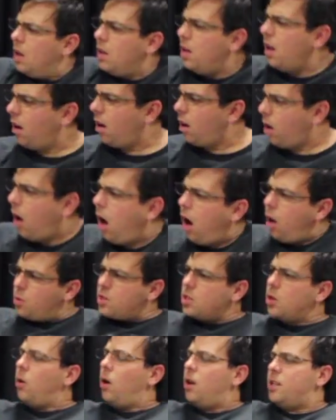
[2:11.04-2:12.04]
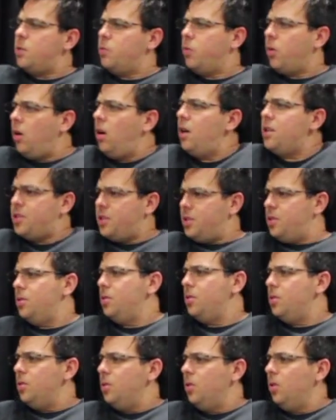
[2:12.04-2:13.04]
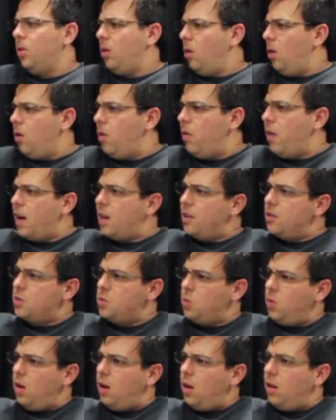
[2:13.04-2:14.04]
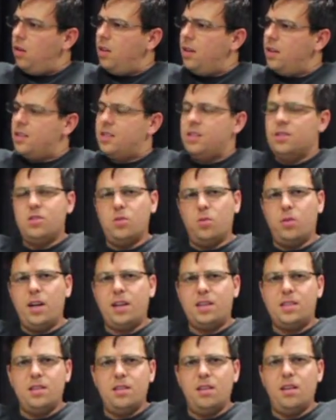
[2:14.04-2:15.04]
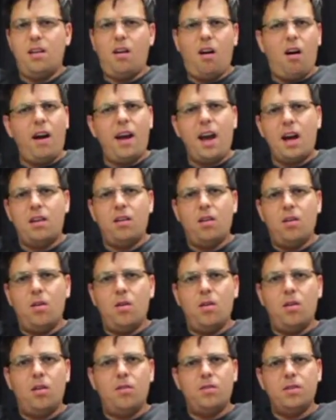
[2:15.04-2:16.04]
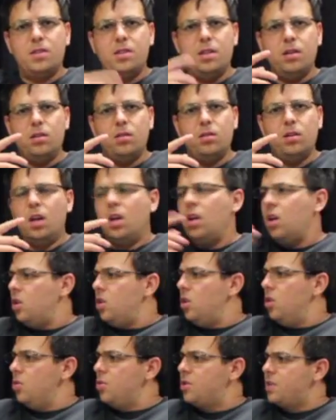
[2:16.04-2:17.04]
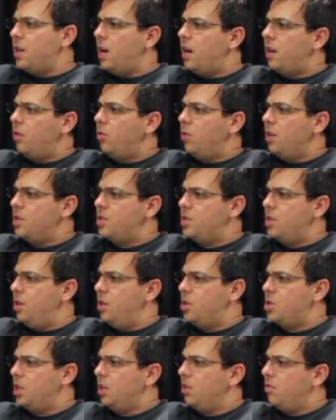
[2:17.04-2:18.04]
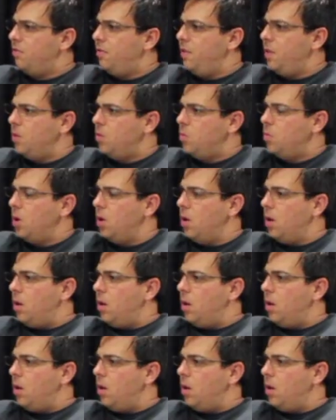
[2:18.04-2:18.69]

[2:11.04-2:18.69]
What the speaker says: Yeah, I was quite surprised to learn that as well. It's a director that I hadn't heard of until you started researching the film.